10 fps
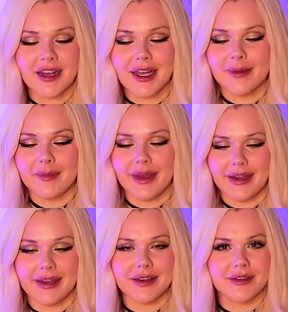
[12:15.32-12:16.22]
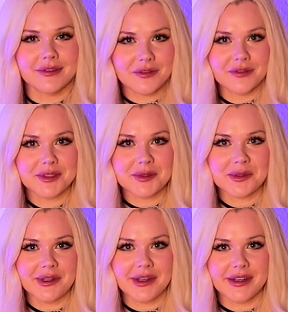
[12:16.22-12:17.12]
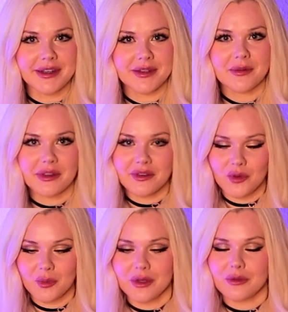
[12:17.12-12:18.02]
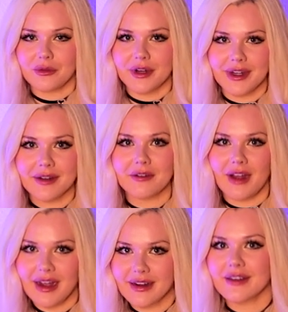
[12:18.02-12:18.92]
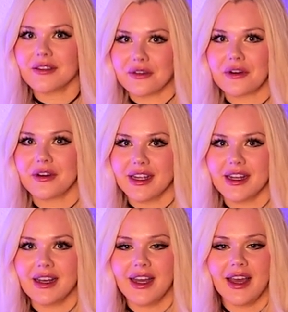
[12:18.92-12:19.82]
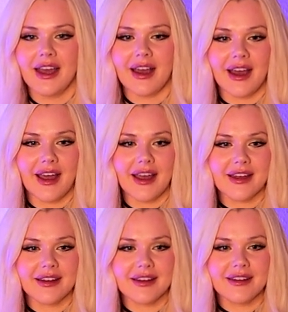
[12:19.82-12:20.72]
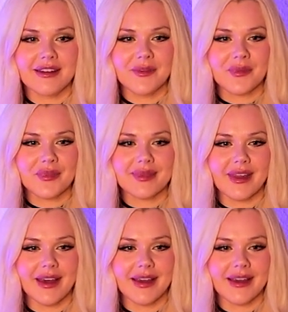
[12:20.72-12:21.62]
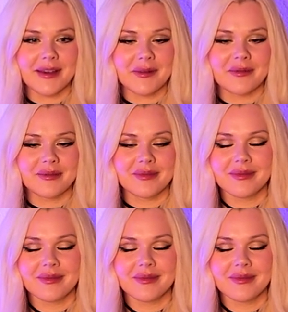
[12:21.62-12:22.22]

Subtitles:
I am a visual learner with a little bit of reading, writing thrown in, and I'm